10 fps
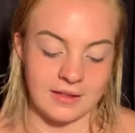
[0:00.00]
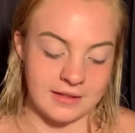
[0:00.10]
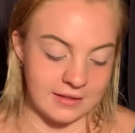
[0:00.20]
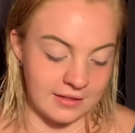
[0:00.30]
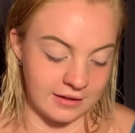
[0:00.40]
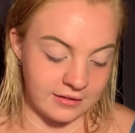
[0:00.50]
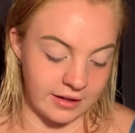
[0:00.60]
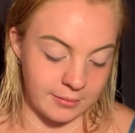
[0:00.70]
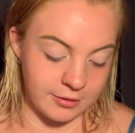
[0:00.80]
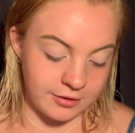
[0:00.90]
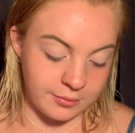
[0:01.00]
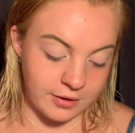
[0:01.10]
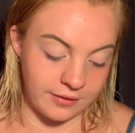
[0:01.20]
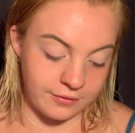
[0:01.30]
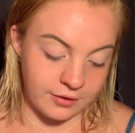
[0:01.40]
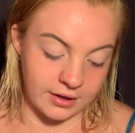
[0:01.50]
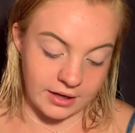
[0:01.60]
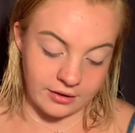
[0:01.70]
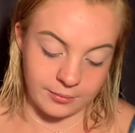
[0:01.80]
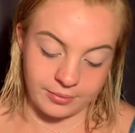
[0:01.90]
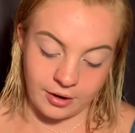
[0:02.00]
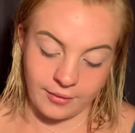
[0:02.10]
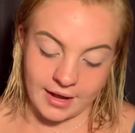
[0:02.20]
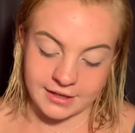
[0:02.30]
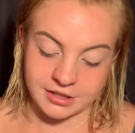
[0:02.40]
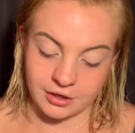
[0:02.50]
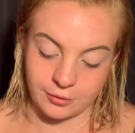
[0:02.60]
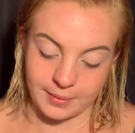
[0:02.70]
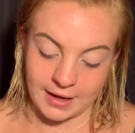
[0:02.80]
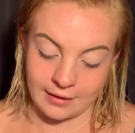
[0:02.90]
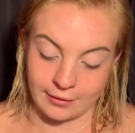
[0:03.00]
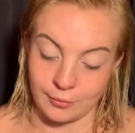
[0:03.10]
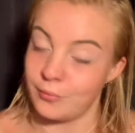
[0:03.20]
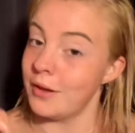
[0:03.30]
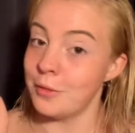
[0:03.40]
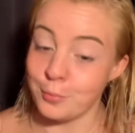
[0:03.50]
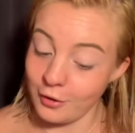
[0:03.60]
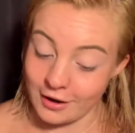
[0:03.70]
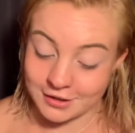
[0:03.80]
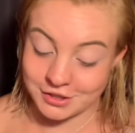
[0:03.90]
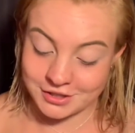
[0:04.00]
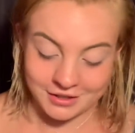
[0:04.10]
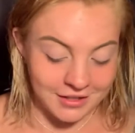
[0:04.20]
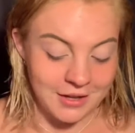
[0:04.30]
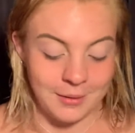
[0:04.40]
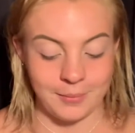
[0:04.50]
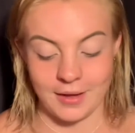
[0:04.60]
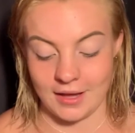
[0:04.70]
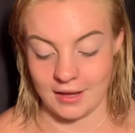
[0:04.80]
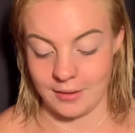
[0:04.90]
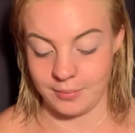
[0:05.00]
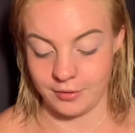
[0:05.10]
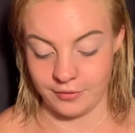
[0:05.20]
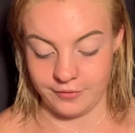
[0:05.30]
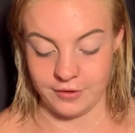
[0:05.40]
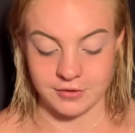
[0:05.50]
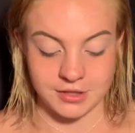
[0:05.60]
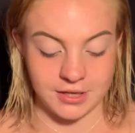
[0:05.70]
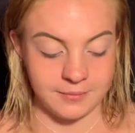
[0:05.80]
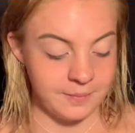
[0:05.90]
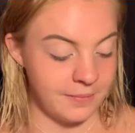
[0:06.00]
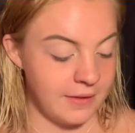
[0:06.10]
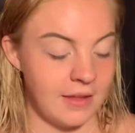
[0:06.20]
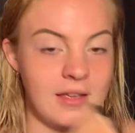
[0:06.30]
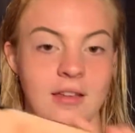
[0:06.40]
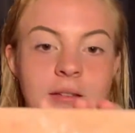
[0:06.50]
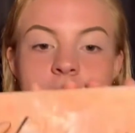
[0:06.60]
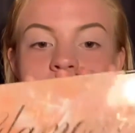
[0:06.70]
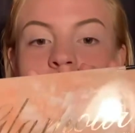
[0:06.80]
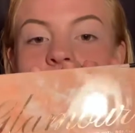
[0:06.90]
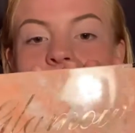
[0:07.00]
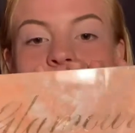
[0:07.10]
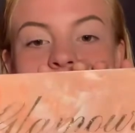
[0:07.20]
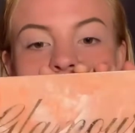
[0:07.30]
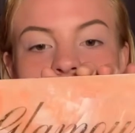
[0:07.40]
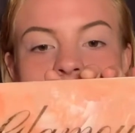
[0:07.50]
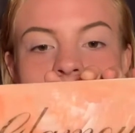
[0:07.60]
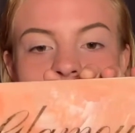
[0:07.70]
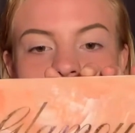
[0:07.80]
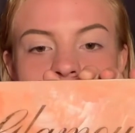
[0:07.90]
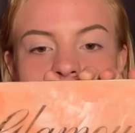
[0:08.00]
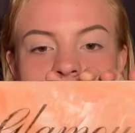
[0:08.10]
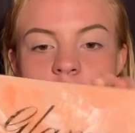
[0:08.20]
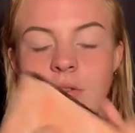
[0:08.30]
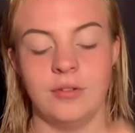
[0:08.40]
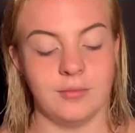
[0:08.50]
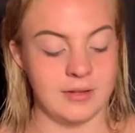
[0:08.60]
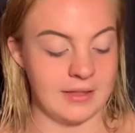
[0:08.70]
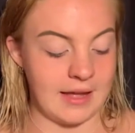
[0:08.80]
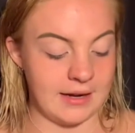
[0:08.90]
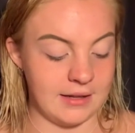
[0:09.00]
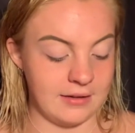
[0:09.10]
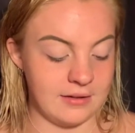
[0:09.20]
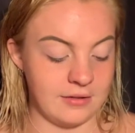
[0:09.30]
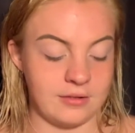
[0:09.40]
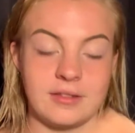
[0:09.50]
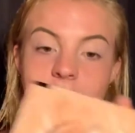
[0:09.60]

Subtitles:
this is the Glamour 24 Color Pro Eyeshadow Palette with Brush by Profusion. This is what the front looks like. I don't know what that is. It looks